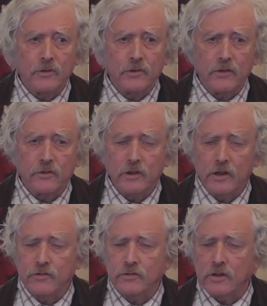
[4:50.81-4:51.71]
Common
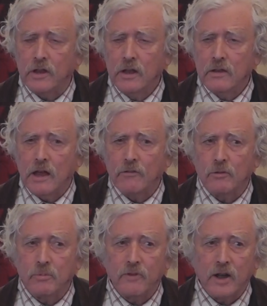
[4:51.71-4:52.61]
sense and history
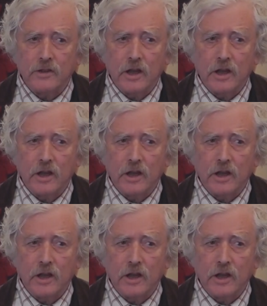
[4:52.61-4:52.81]
therefore